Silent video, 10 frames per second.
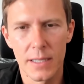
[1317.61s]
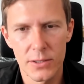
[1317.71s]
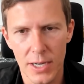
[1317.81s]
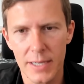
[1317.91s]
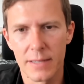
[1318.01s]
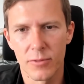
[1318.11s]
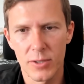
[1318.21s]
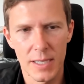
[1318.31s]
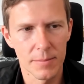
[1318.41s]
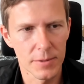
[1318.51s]
in China, for
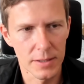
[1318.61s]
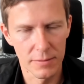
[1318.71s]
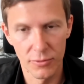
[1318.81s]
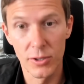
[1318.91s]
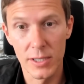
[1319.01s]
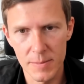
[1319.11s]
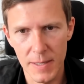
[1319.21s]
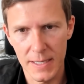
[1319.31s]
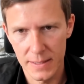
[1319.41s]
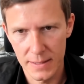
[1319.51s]
example, a few years back.